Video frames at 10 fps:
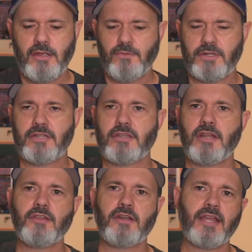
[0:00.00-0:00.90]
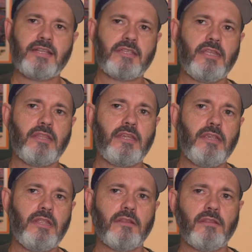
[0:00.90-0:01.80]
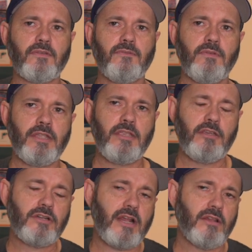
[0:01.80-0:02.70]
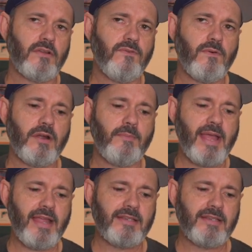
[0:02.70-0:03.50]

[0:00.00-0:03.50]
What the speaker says: which is another nice thing that you try to look for in a bag,